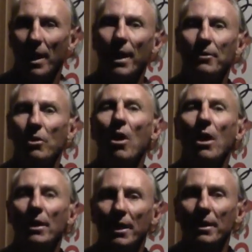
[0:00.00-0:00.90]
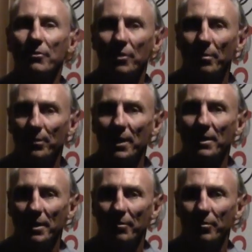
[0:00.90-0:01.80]
and calling it
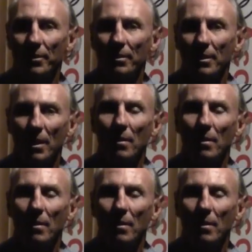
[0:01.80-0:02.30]
something different,